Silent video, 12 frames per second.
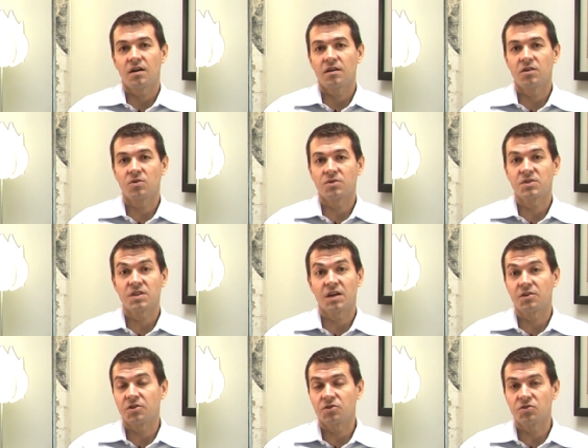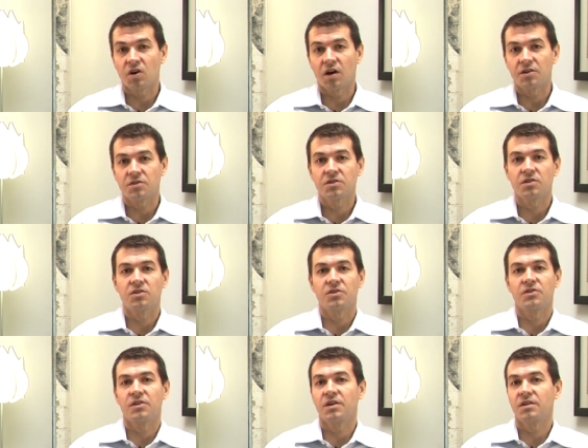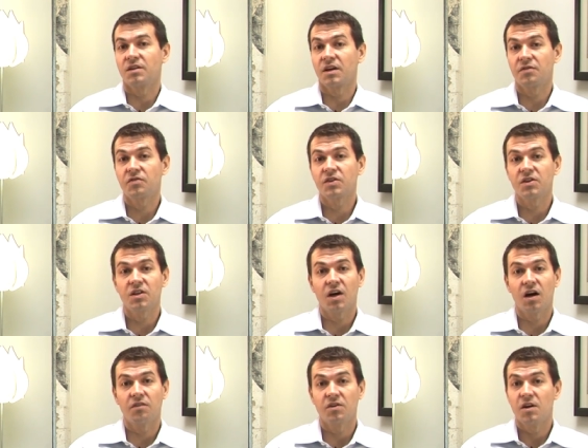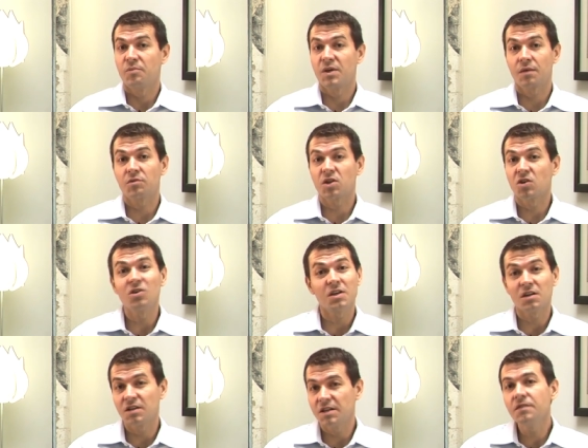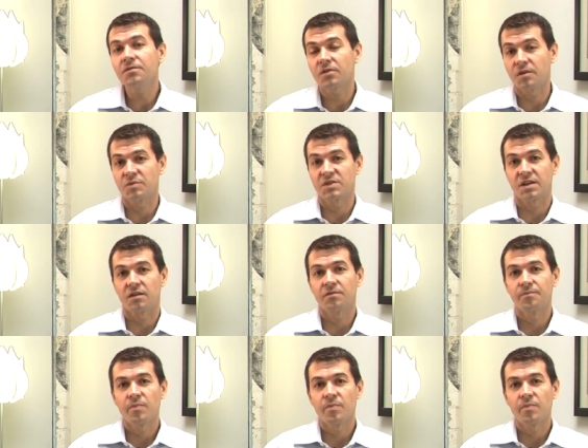your son or your daughter to learn the life skill of being able to cook and clean for themselves,